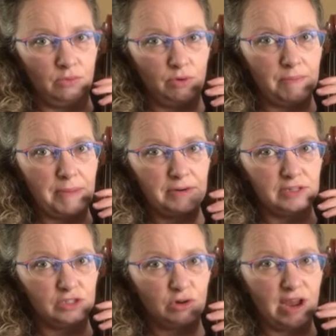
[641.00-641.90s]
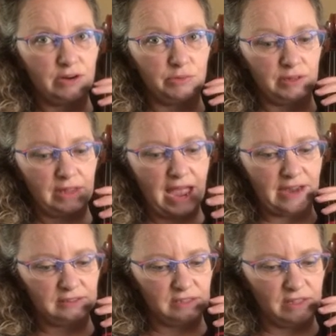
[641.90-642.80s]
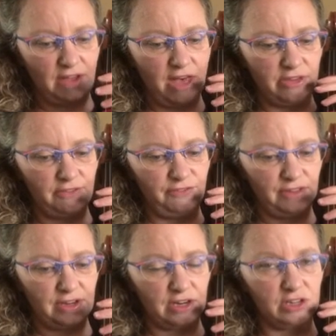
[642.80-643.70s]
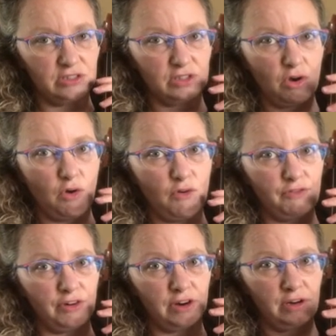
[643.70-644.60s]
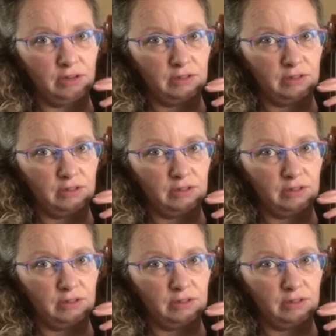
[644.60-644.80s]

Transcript: Remember to try to relax the other fingers over.